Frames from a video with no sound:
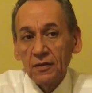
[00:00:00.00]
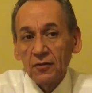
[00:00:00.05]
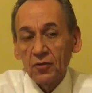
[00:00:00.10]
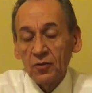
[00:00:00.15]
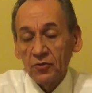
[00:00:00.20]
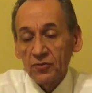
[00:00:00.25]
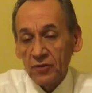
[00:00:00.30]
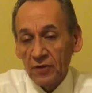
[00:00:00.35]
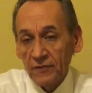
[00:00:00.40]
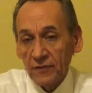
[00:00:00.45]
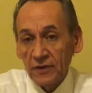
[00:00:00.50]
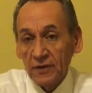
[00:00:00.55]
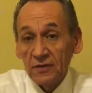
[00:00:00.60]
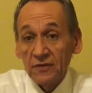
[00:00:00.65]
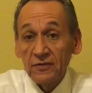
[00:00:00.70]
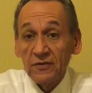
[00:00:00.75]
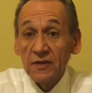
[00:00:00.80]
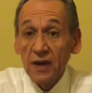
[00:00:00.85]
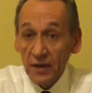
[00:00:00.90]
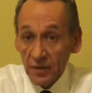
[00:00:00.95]
Human trafficking
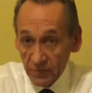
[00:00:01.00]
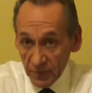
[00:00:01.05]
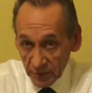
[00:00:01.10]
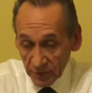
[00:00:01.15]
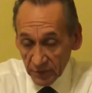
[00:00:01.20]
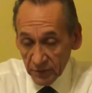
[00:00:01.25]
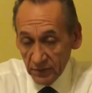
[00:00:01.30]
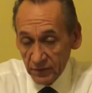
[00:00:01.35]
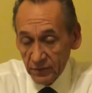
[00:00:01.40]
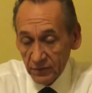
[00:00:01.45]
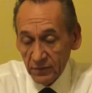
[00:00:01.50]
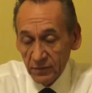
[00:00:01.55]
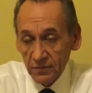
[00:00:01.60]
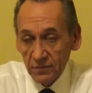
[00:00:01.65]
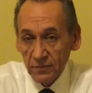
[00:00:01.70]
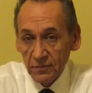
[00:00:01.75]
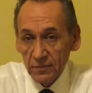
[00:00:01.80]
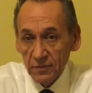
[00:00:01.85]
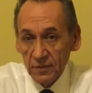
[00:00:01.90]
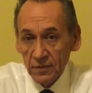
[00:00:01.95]
is not a business.
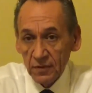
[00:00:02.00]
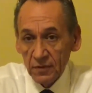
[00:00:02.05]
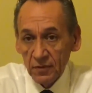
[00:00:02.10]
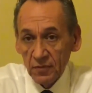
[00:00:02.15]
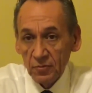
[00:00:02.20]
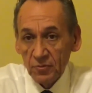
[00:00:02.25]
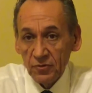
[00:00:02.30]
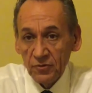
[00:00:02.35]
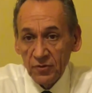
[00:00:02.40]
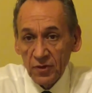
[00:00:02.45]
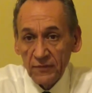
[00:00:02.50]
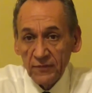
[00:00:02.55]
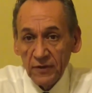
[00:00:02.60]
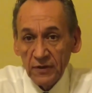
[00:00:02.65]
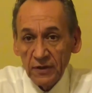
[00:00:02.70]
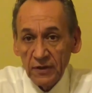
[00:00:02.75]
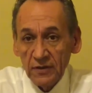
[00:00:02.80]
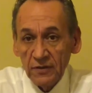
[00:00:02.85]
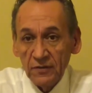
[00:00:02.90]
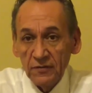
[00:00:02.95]
Human
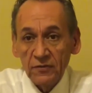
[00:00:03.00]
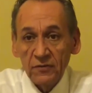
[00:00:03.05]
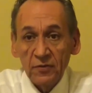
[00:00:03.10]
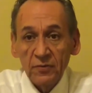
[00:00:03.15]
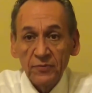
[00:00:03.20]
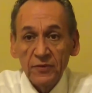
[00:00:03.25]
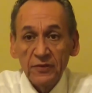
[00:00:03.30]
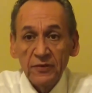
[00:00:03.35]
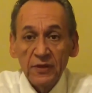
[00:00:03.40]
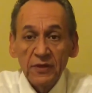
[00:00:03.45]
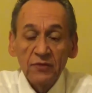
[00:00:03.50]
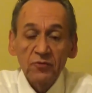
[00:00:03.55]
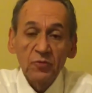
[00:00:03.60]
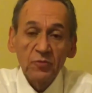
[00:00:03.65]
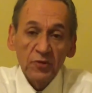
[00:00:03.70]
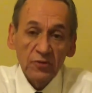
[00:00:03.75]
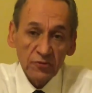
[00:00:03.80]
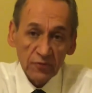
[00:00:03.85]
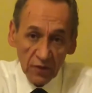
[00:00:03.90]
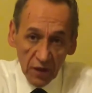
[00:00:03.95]
trafficking is something that needs to
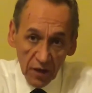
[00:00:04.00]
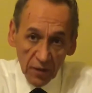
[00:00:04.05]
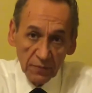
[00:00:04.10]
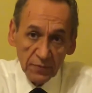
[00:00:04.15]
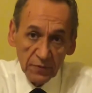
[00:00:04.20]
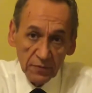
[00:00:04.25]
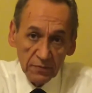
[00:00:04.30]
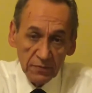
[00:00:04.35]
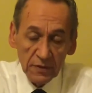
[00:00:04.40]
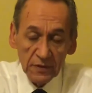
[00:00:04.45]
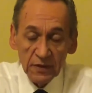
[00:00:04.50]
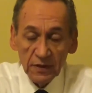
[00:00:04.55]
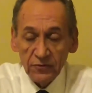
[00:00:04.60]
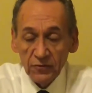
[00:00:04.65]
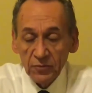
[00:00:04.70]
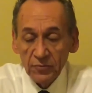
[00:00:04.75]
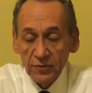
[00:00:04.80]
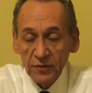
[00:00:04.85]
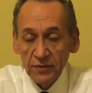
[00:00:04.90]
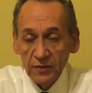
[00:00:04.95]
be stopped. And
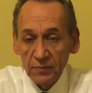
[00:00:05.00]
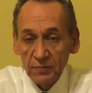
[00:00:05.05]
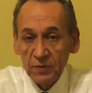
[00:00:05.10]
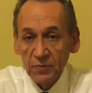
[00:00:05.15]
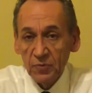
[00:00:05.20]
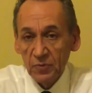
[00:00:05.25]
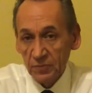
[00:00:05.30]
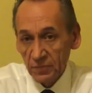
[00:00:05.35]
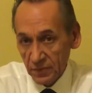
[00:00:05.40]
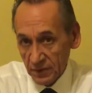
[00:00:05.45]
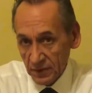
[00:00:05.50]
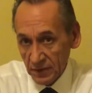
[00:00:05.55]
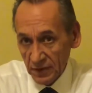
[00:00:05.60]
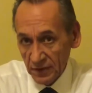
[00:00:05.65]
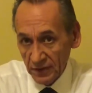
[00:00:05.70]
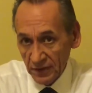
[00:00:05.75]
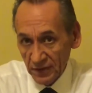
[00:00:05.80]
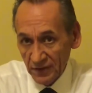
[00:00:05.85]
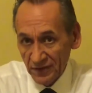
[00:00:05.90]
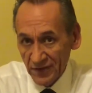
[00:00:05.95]
that's something that people,
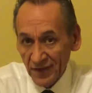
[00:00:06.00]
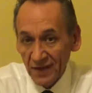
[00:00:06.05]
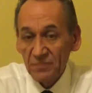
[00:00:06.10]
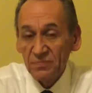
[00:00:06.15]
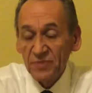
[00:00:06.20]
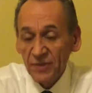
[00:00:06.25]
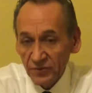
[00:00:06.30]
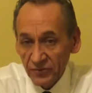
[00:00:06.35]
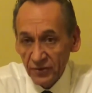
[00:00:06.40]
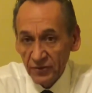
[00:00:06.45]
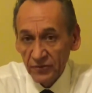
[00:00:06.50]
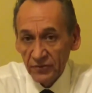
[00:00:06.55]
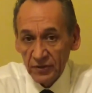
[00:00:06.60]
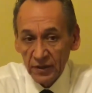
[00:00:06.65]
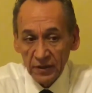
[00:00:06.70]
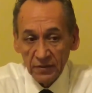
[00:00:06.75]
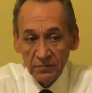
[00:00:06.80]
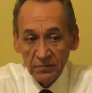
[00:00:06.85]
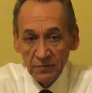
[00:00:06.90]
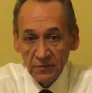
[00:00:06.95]
it's not a business
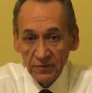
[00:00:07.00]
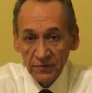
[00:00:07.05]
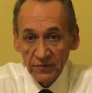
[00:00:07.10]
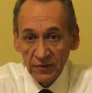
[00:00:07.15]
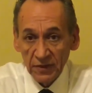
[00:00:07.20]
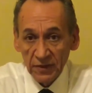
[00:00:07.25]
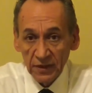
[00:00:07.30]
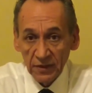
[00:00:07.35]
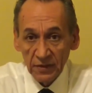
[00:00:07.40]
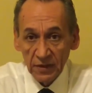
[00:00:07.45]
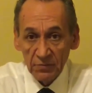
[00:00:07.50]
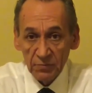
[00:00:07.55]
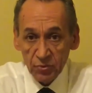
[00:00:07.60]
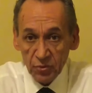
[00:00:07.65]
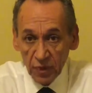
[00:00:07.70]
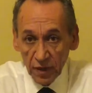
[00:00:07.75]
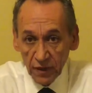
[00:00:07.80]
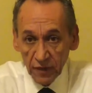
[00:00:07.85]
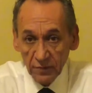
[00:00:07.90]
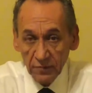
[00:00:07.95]
like selling a
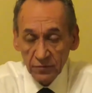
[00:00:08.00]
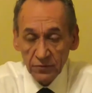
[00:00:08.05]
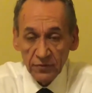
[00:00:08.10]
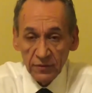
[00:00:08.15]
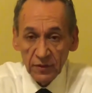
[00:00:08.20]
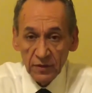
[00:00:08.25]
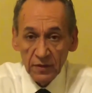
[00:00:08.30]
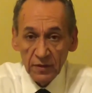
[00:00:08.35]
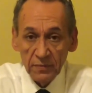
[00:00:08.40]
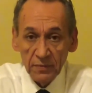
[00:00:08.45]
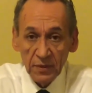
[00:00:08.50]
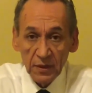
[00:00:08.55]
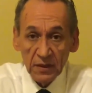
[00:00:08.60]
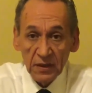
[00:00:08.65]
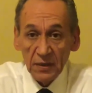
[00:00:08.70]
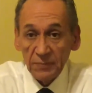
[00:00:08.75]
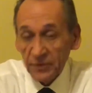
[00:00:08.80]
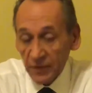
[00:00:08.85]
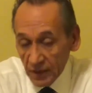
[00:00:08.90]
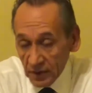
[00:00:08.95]
product, selling a
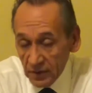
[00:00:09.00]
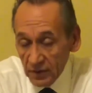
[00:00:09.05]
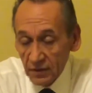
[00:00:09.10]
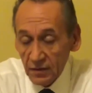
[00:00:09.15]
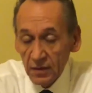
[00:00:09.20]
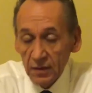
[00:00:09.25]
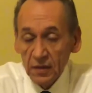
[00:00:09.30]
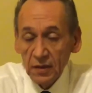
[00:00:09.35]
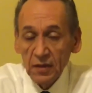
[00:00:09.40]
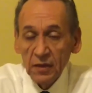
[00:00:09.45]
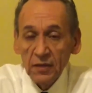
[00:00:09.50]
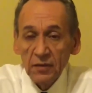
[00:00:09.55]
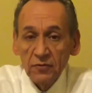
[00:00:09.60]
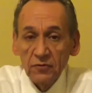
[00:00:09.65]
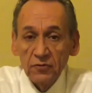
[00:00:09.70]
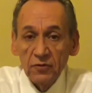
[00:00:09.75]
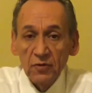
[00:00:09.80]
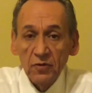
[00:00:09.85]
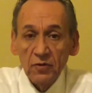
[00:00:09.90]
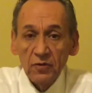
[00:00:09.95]
cupcake.
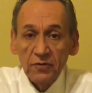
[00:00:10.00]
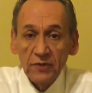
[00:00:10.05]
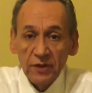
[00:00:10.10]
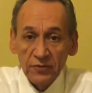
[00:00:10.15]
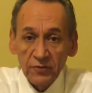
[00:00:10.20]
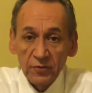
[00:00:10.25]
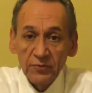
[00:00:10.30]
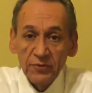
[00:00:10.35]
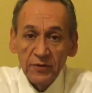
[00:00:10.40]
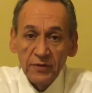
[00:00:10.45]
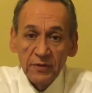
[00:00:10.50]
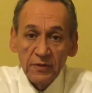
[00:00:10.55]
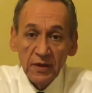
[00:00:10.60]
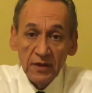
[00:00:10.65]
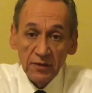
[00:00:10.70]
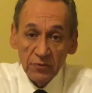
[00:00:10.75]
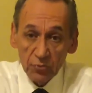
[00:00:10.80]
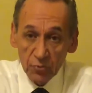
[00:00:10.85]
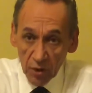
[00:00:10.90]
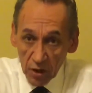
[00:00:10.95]
So that's something
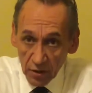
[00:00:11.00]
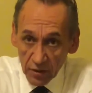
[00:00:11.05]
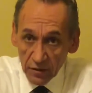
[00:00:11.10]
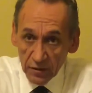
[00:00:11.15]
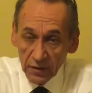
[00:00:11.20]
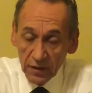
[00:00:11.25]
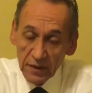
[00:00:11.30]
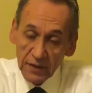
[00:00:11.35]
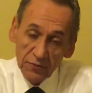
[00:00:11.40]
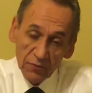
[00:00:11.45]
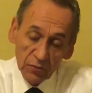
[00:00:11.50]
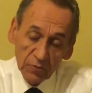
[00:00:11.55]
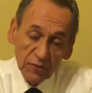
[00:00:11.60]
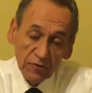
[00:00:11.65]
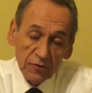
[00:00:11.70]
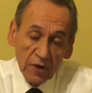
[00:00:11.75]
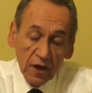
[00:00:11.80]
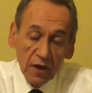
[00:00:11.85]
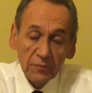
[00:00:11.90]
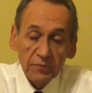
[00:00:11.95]
that is wrong and needs to be
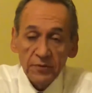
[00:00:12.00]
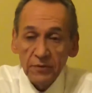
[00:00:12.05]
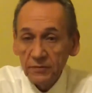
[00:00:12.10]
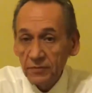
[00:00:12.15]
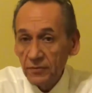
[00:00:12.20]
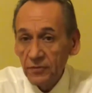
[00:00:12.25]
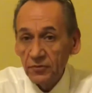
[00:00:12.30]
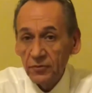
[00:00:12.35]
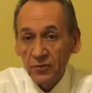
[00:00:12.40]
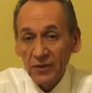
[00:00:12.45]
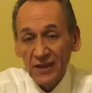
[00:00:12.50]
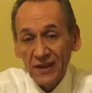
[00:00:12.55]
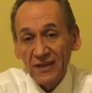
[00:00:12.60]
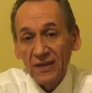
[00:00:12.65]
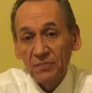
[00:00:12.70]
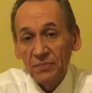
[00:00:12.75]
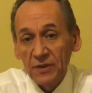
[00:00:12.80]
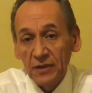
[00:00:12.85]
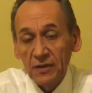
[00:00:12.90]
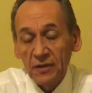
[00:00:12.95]
stopped. So it
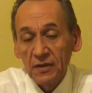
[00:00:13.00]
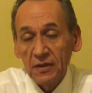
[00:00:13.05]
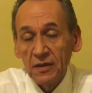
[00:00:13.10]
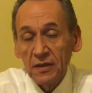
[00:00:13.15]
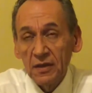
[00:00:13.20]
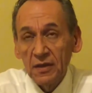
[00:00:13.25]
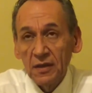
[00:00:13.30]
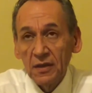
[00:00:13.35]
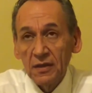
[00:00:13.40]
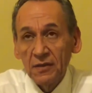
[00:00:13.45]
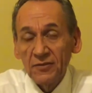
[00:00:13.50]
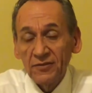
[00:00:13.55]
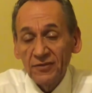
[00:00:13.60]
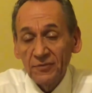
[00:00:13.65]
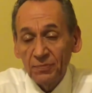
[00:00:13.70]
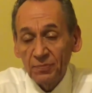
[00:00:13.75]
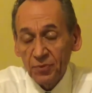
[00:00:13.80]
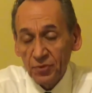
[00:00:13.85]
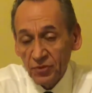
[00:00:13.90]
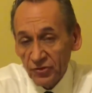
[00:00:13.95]
cannot be
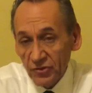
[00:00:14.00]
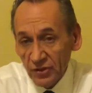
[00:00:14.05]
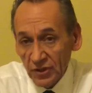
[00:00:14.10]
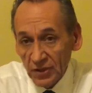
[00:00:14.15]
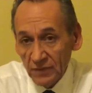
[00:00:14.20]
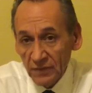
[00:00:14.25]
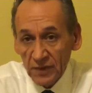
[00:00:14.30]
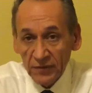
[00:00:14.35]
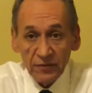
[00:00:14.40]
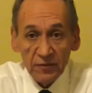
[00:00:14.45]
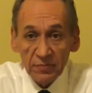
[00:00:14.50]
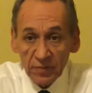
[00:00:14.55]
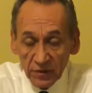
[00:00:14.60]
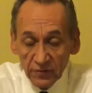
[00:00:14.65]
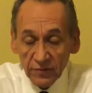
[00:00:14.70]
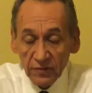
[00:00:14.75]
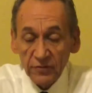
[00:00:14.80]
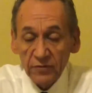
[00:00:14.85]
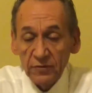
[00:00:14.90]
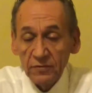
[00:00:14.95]
perceived as a
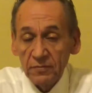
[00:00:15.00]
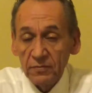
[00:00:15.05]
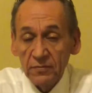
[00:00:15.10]
business,